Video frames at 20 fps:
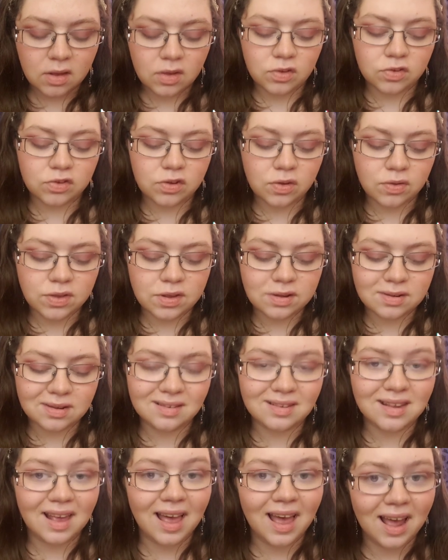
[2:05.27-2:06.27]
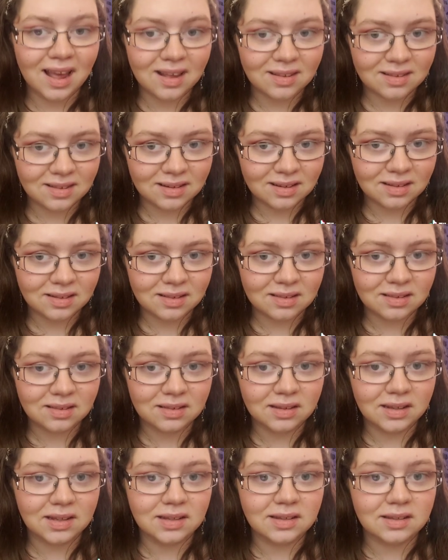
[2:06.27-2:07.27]
So this is
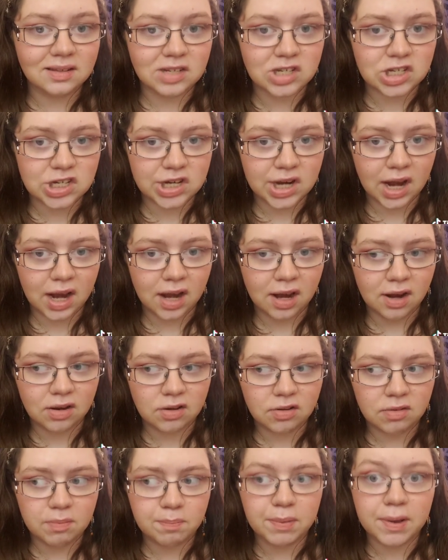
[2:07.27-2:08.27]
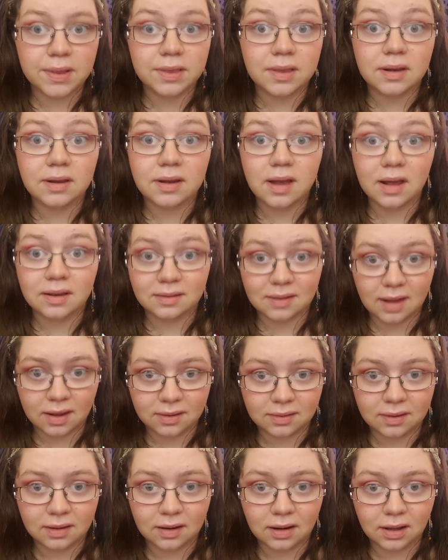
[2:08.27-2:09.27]
hesitancy to change, but the
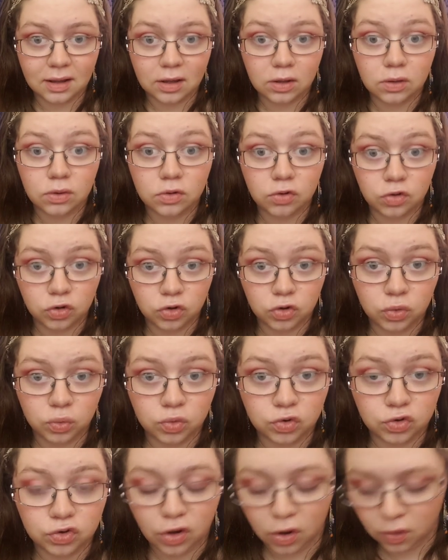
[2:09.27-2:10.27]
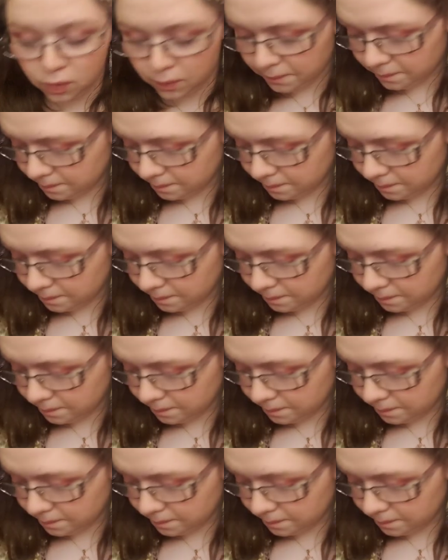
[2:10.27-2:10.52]
necessity to do so.